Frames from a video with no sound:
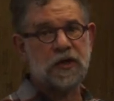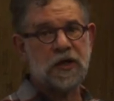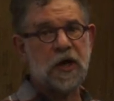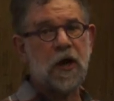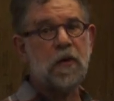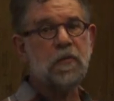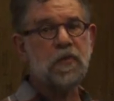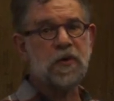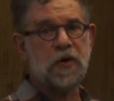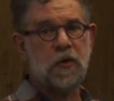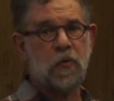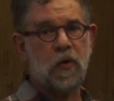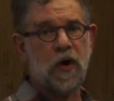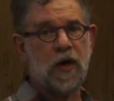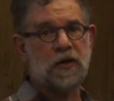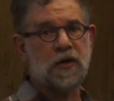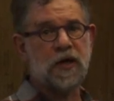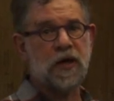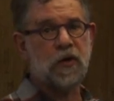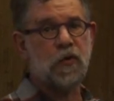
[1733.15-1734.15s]
in a
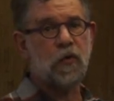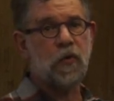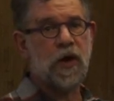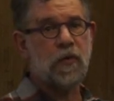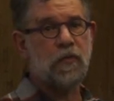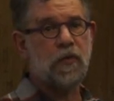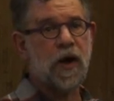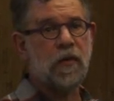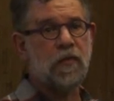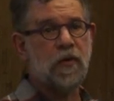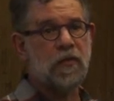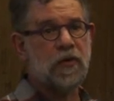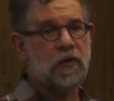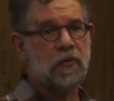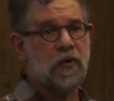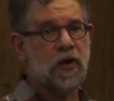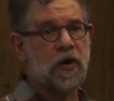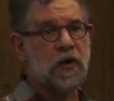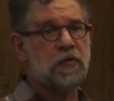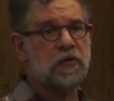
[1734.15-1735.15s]
company-wide kind of way,
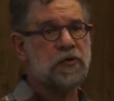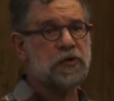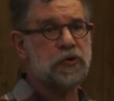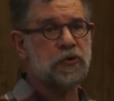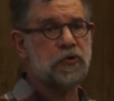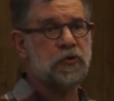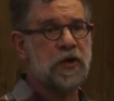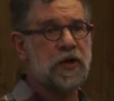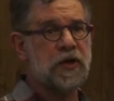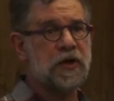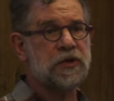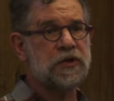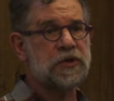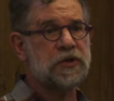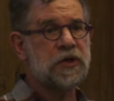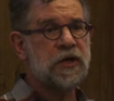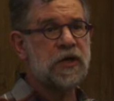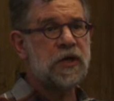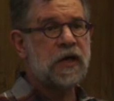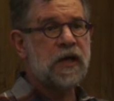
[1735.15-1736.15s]
probably what I would do
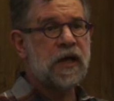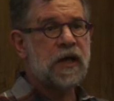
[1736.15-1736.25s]
is